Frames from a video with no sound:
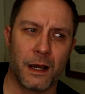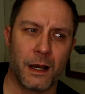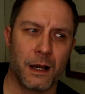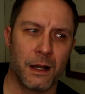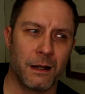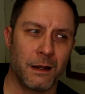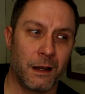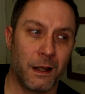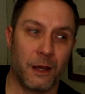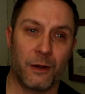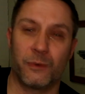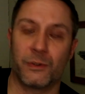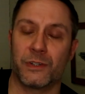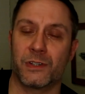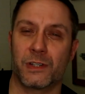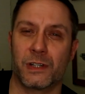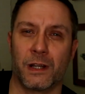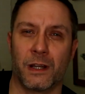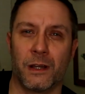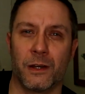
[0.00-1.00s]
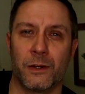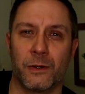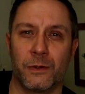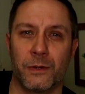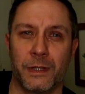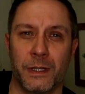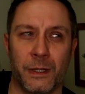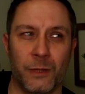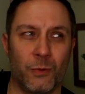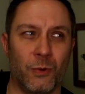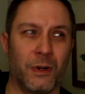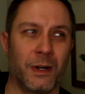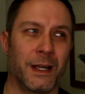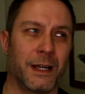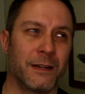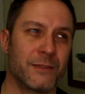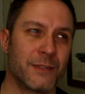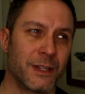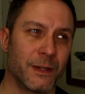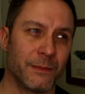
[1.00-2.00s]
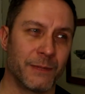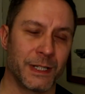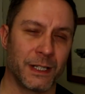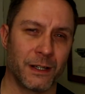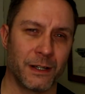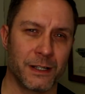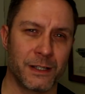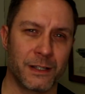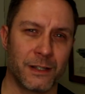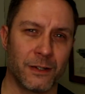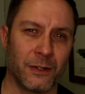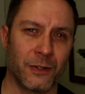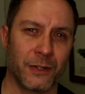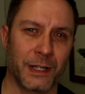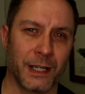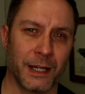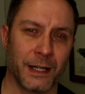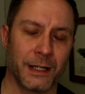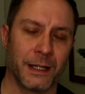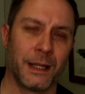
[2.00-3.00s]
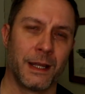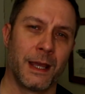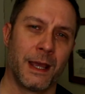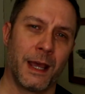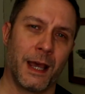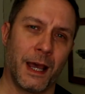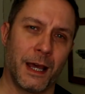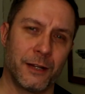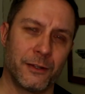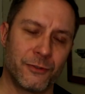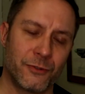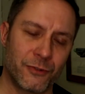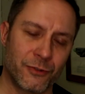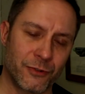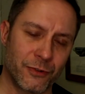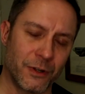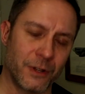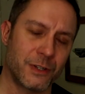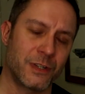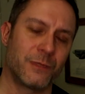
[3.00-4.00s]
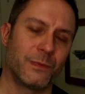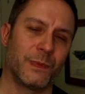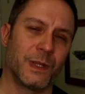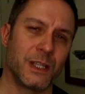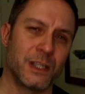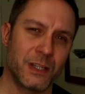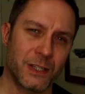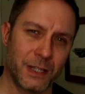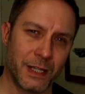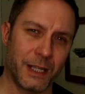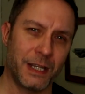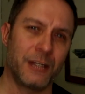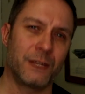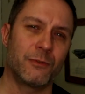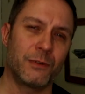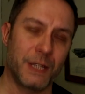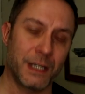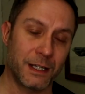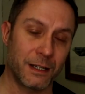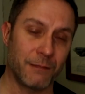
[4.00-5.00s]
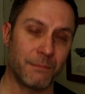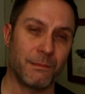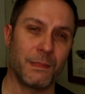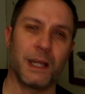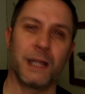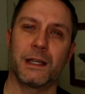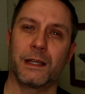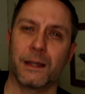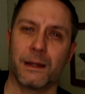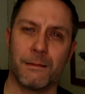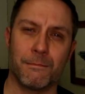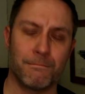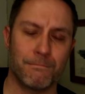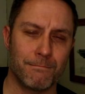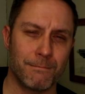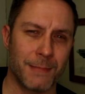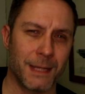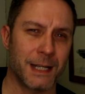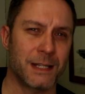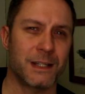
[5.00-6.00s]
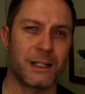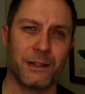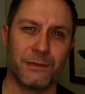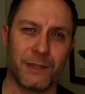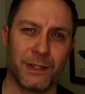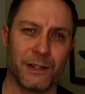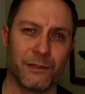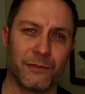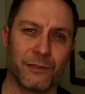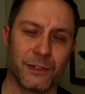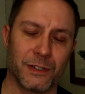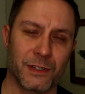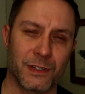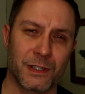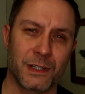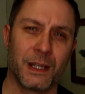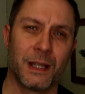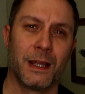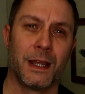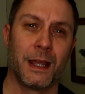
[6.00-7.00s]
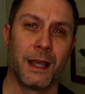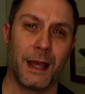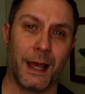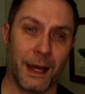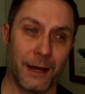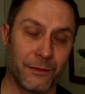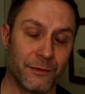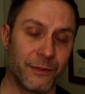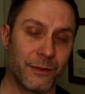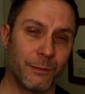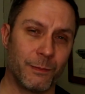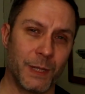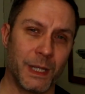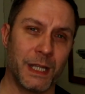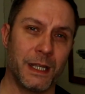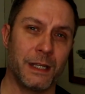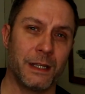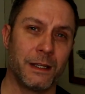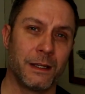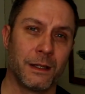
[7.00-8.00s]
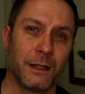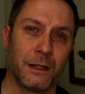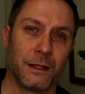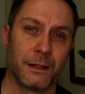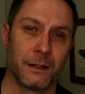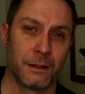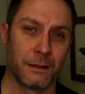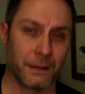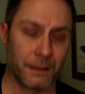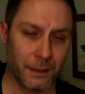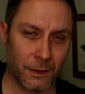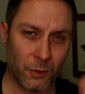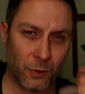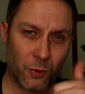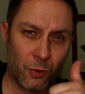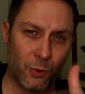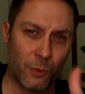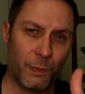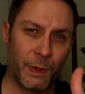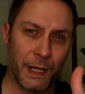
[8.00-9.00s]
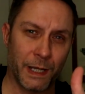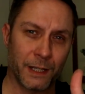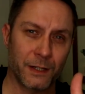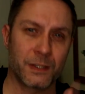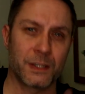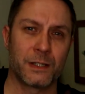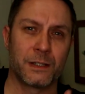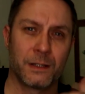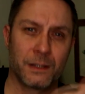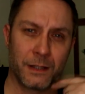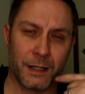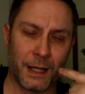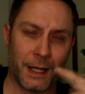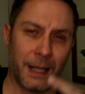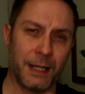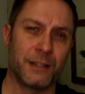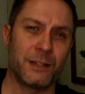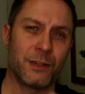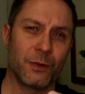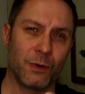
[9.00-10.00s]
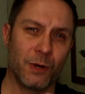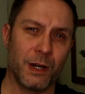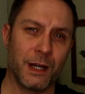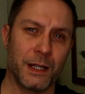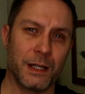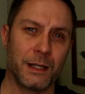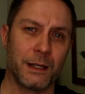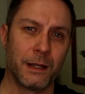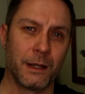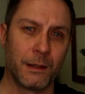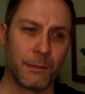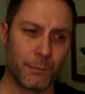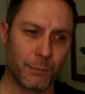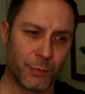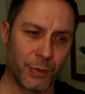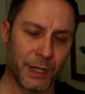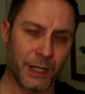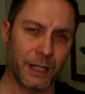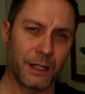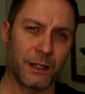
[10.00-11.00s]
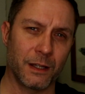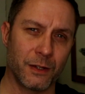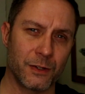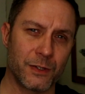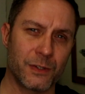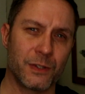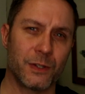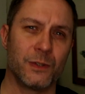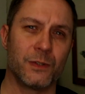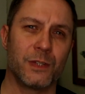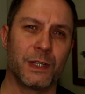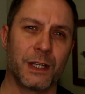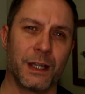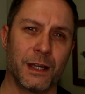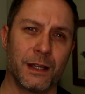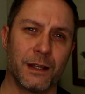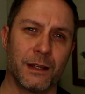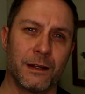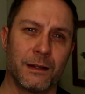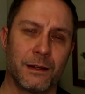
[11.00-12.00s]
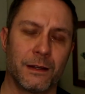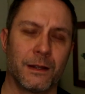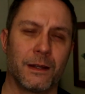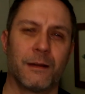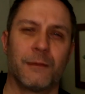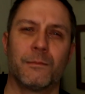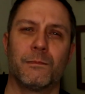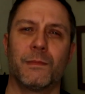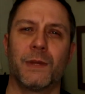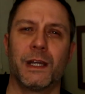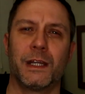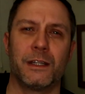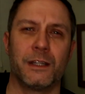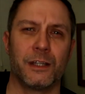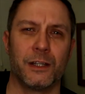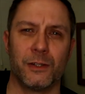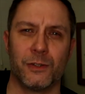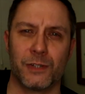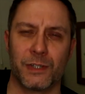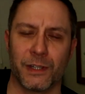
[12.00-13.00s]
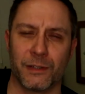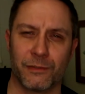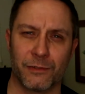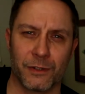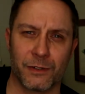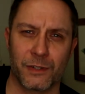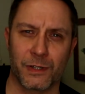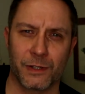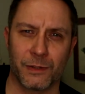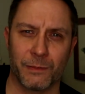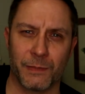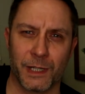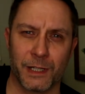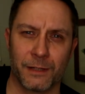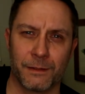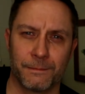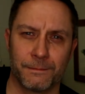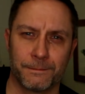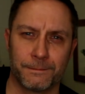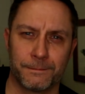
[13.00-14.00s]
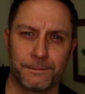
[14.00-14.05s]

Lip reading: low and slow, you want to have something nice to look at. And trust me, scenery can make a massive difference. And for me, Orbex, A2A, bringing those two together made a huge difference to me.